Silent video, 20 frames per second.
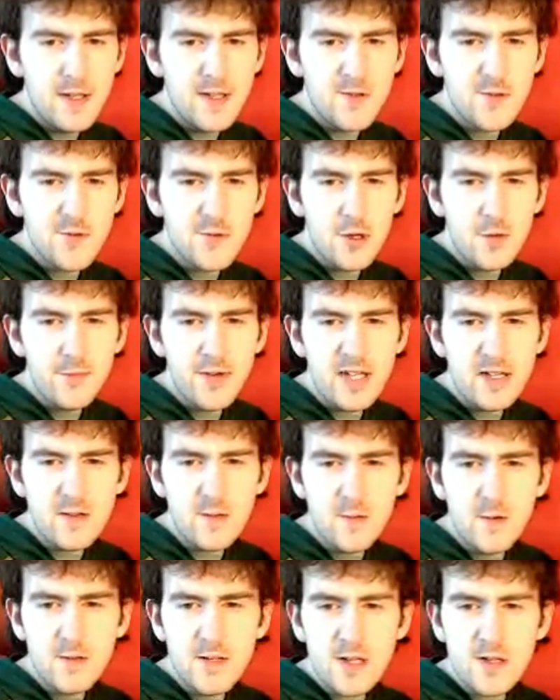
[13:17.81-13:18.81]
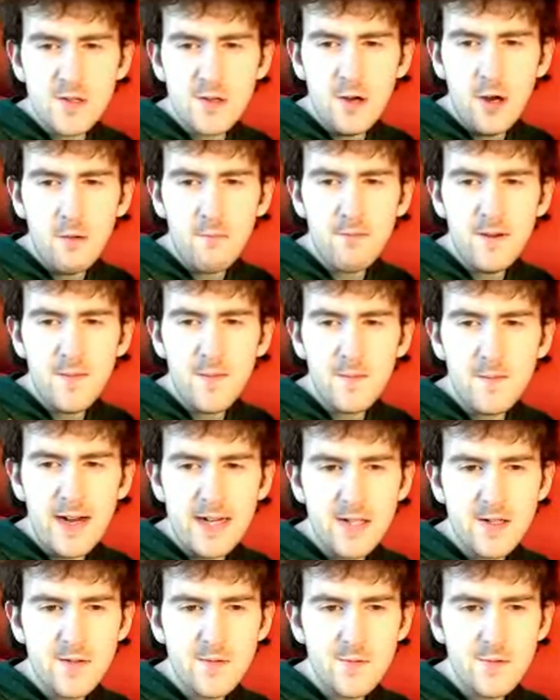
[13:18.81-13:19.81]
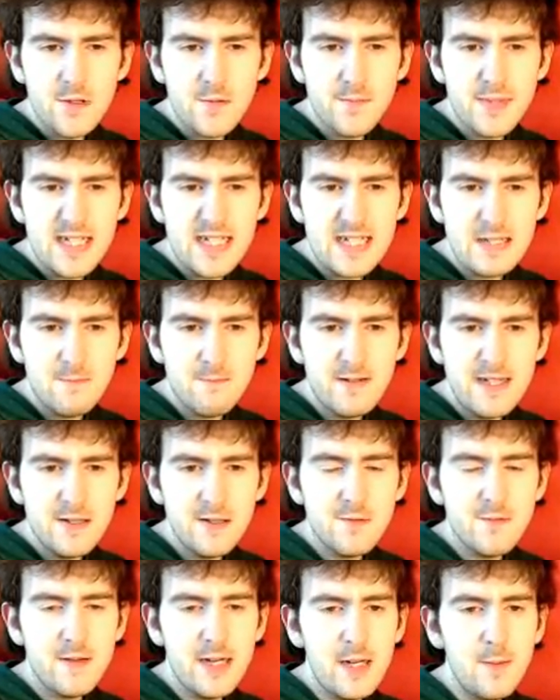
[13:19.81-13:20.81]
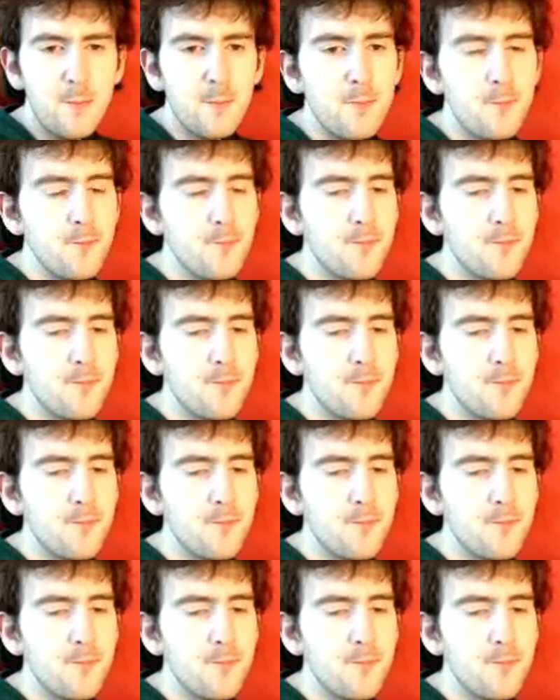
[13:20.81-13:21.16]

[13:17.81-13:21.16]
with strawberry sauce and topped with fresh strawberries and whipped cream.